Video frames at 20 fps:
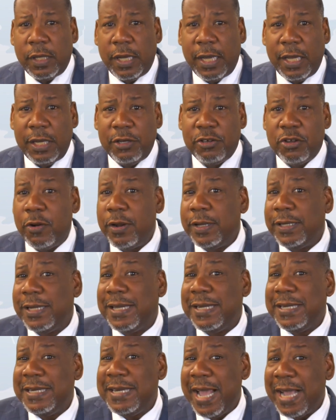during the
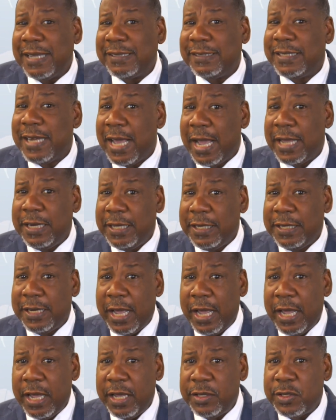next 90
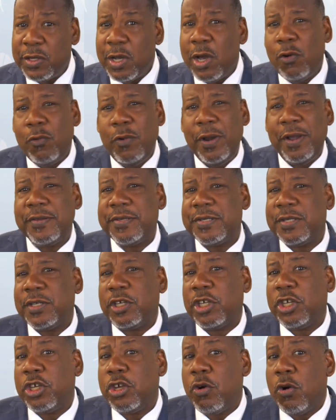days, we've
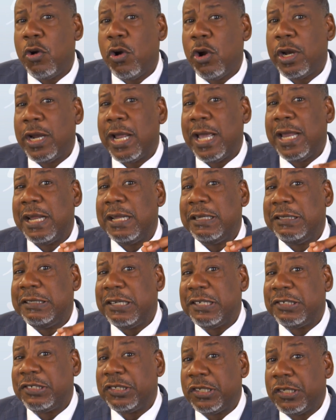secured an
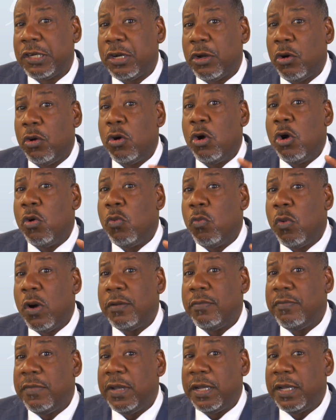additional
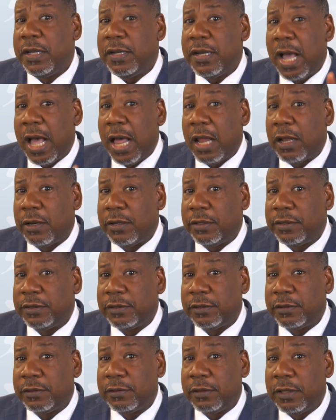$1 million
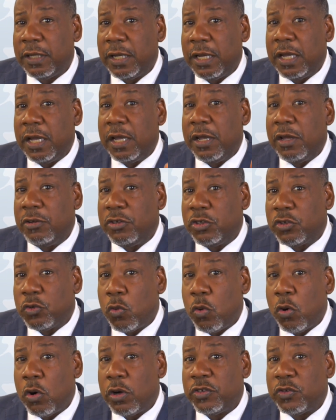
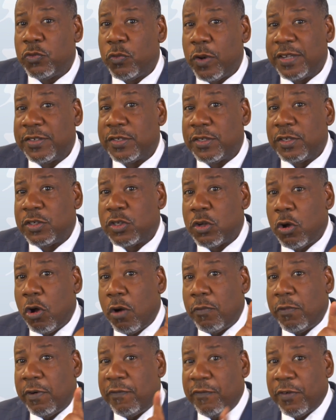towards residence hall
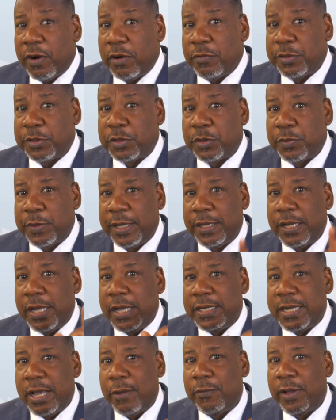
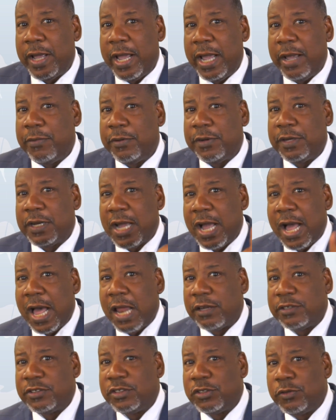refurbishment that will enable the
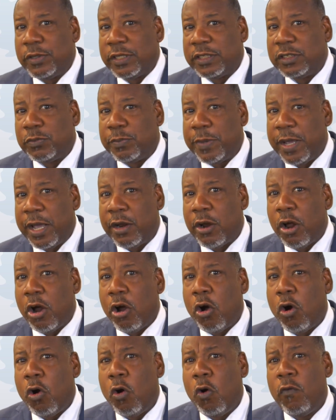college to expand our
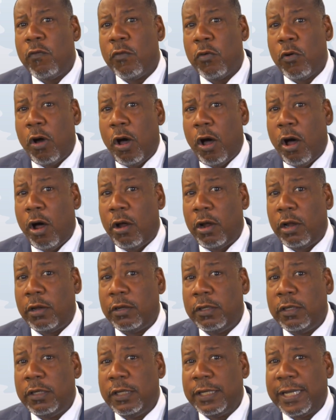overall
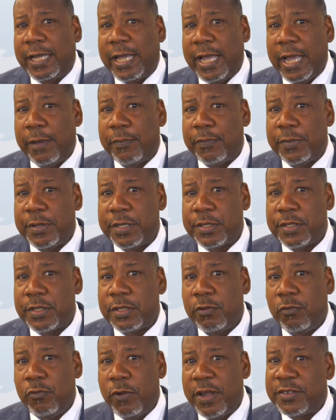campus
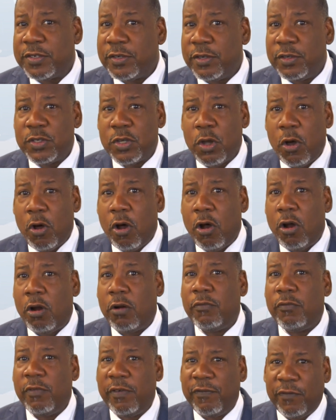residence hall
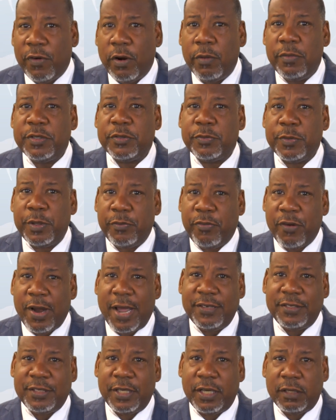refurbishment
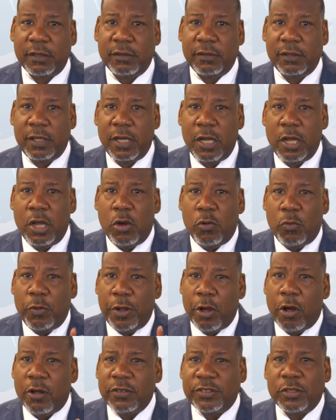project. We
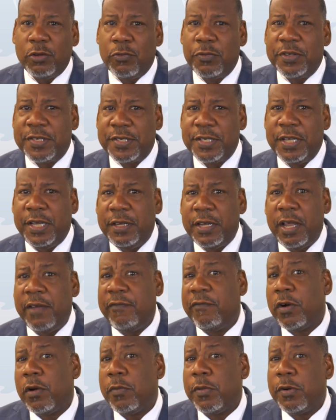also received a
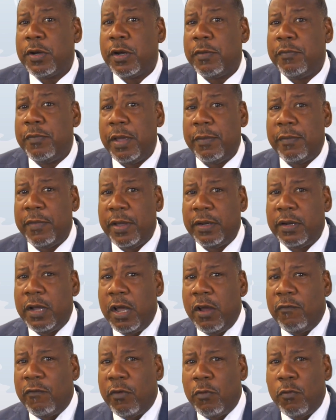verbal commitment
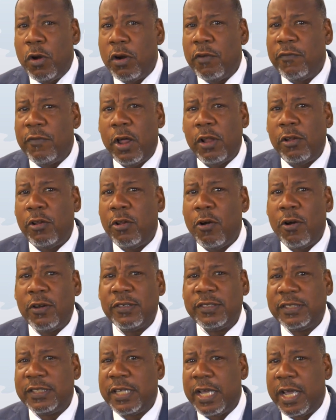from one of our
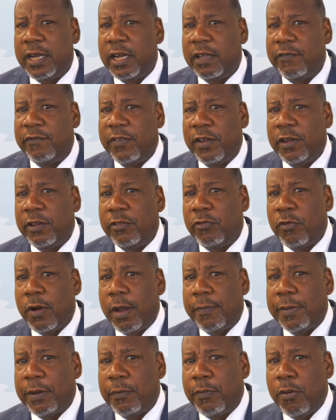long-standing
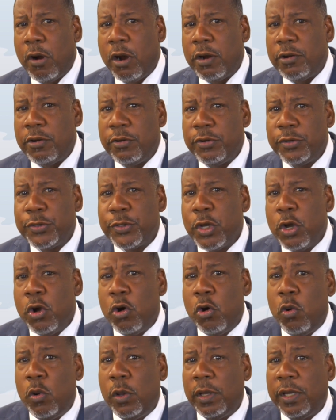philanthropic partners
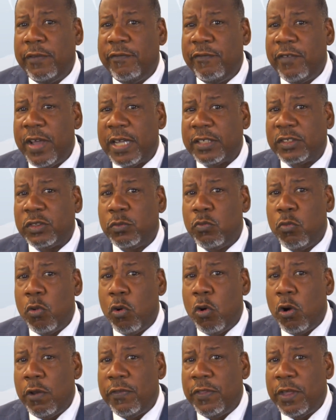who will invest
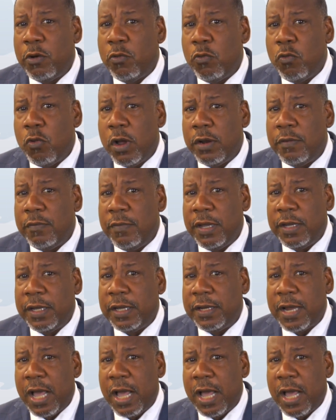more than $1 million